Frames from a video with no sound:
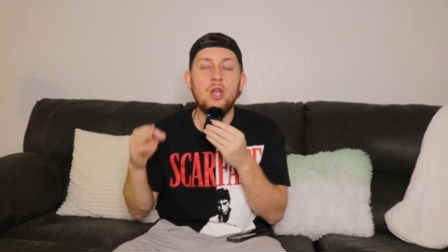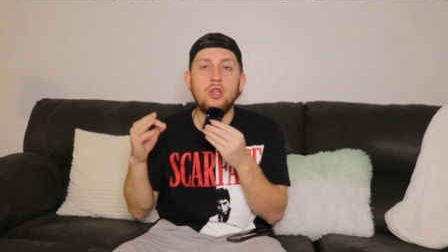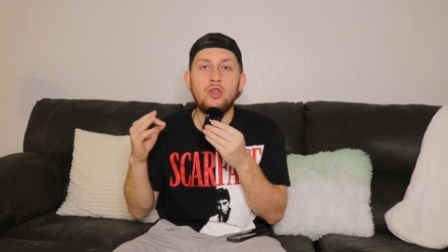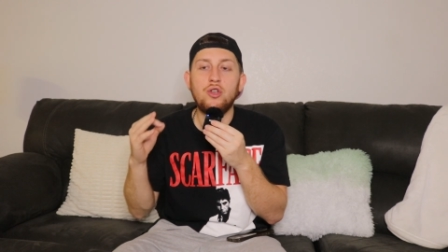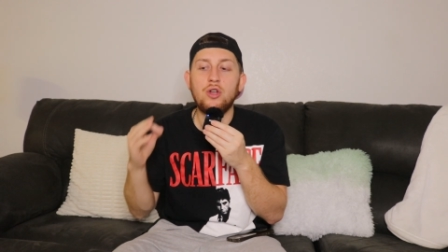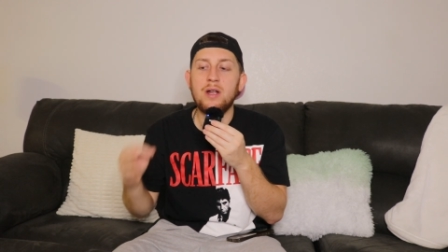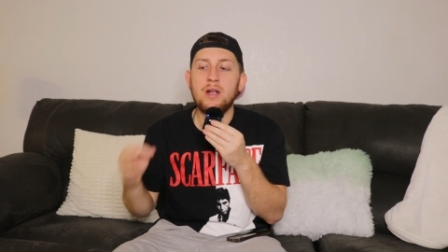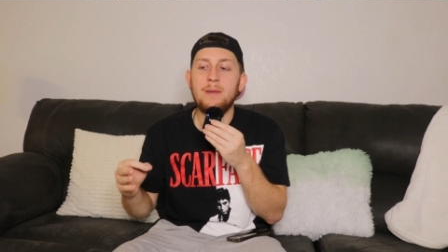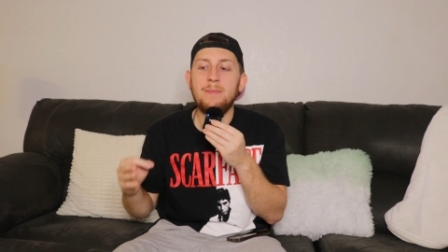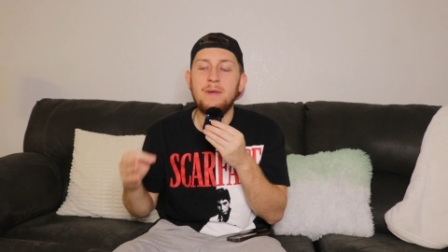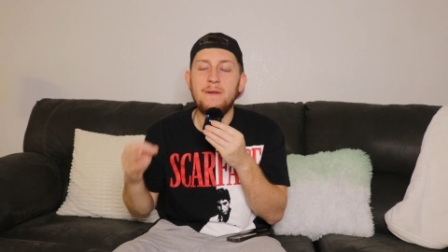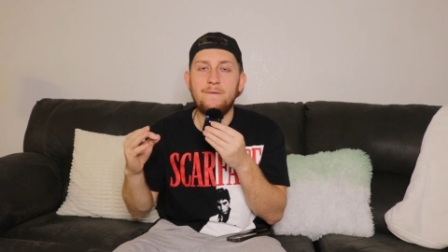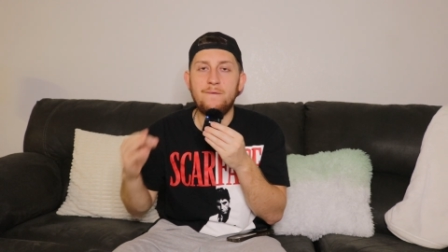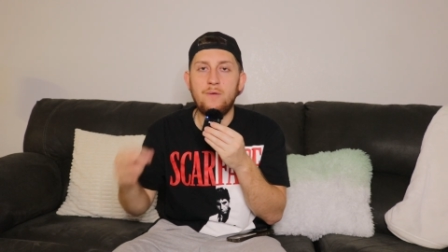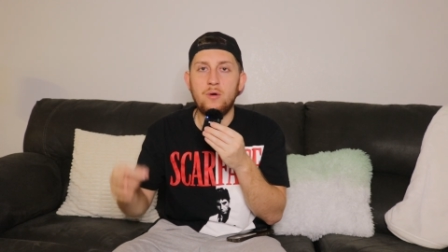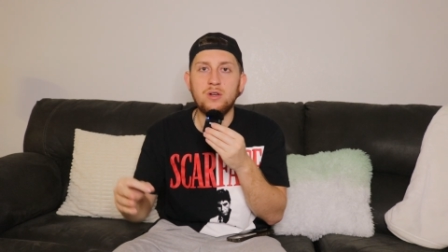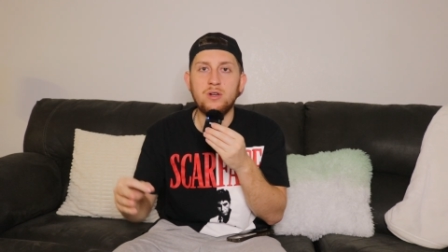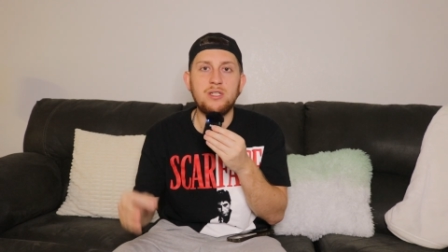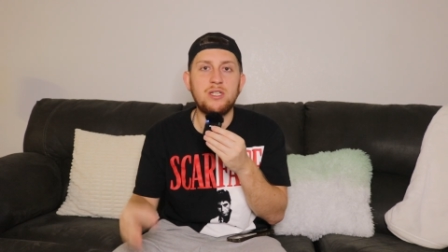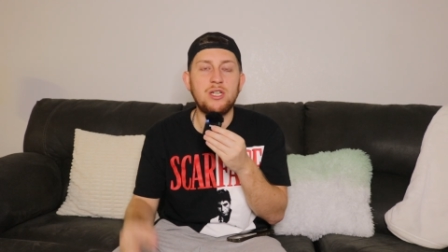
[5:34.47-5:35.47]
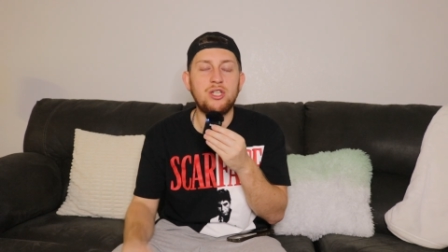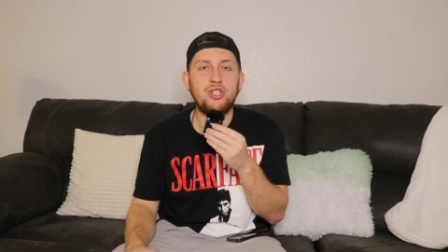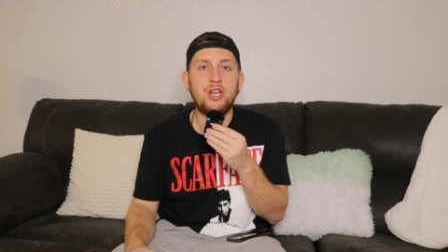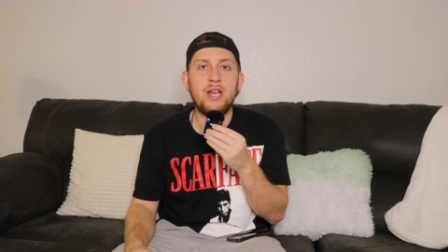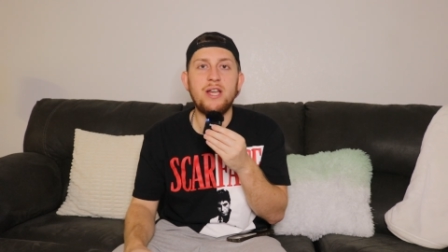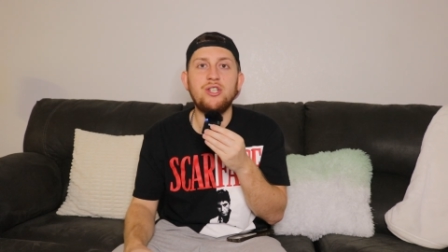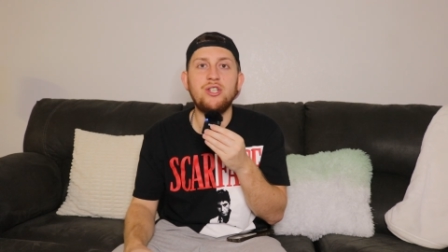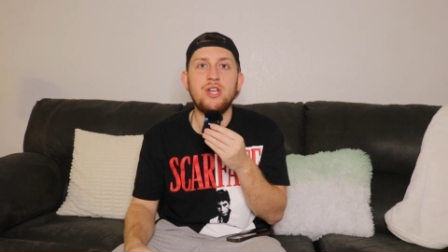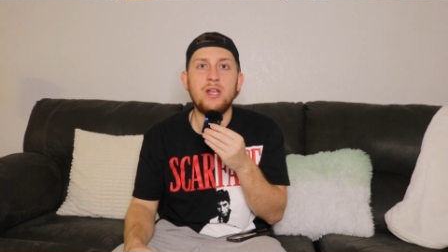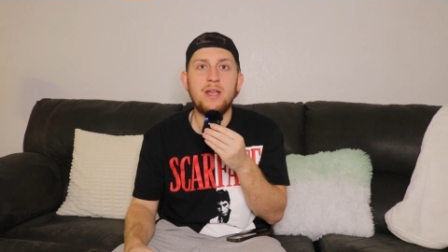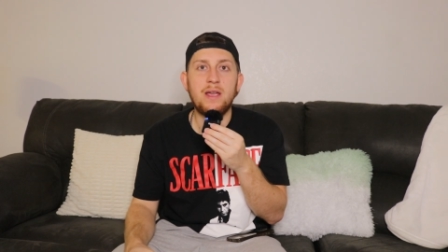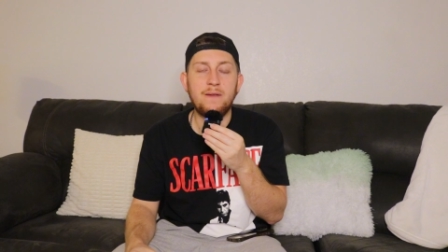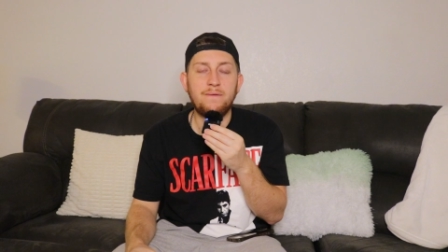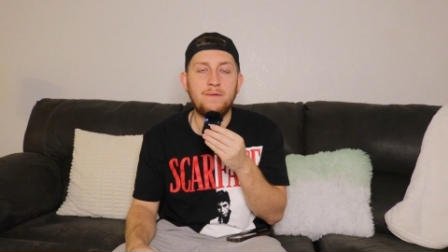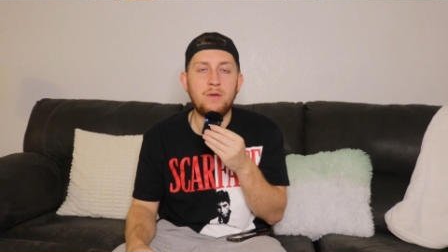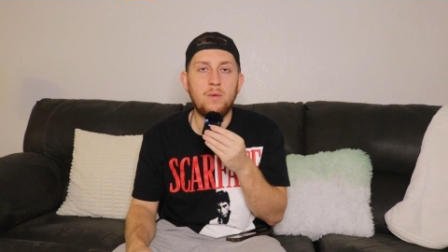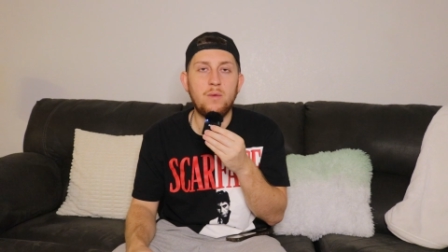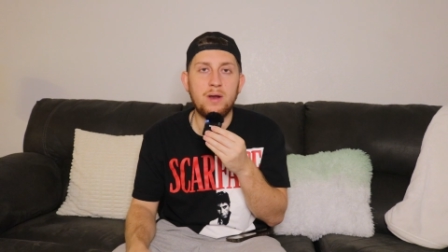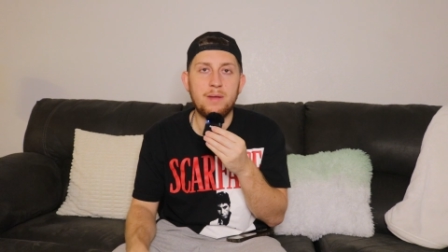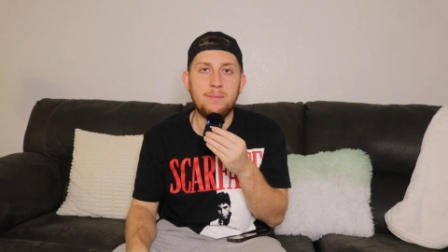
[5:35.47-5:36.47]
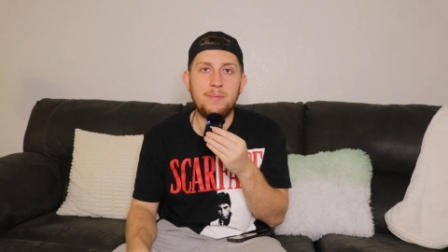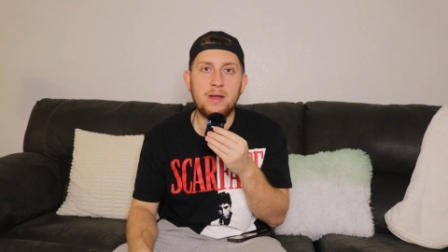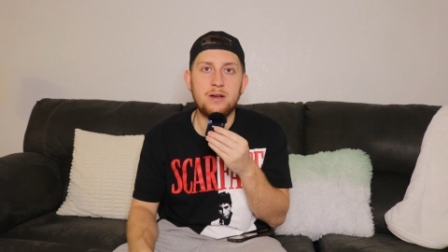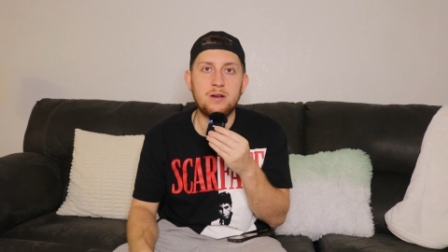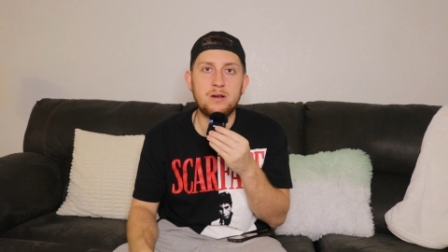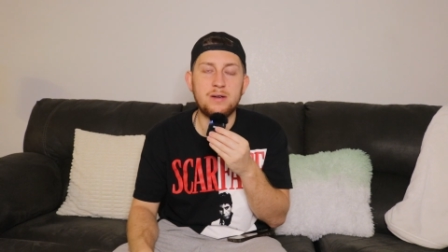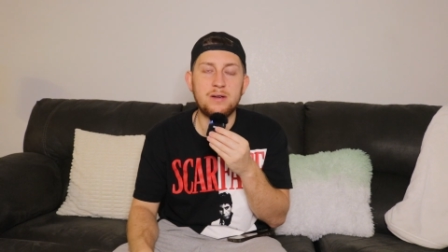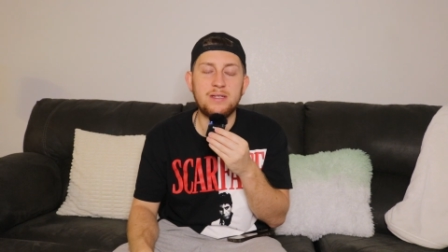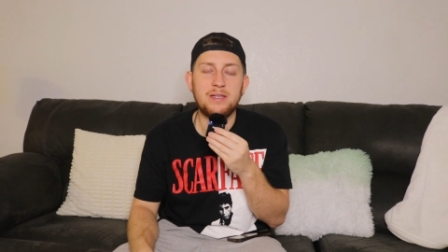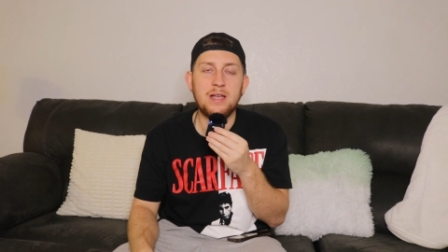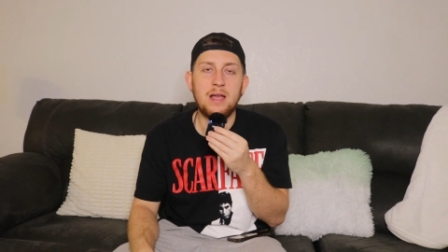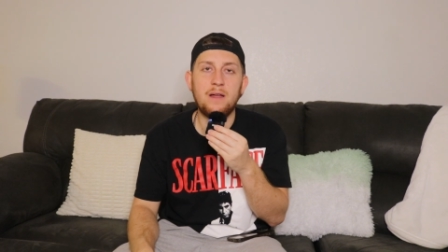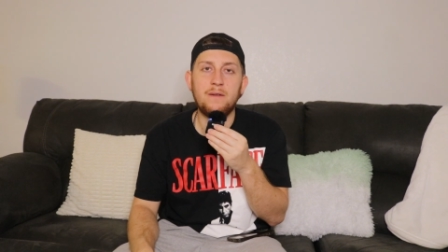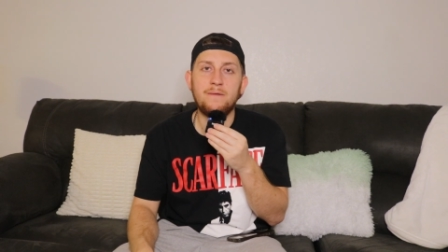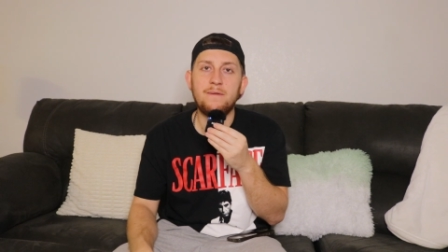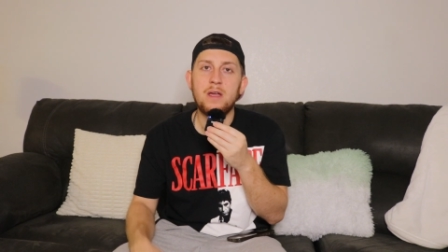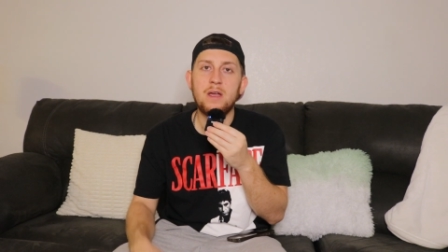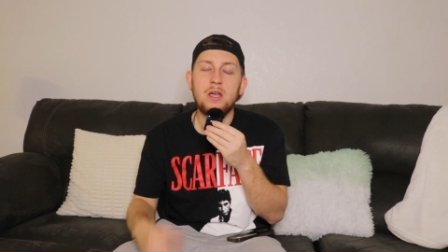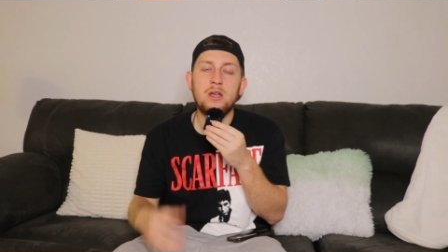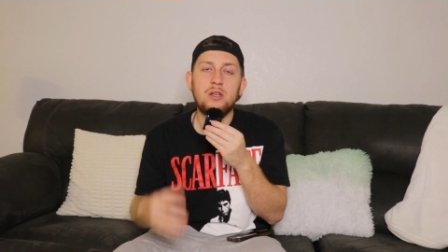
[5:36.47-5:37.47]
you're going to be forced to change it if you want to better yourself.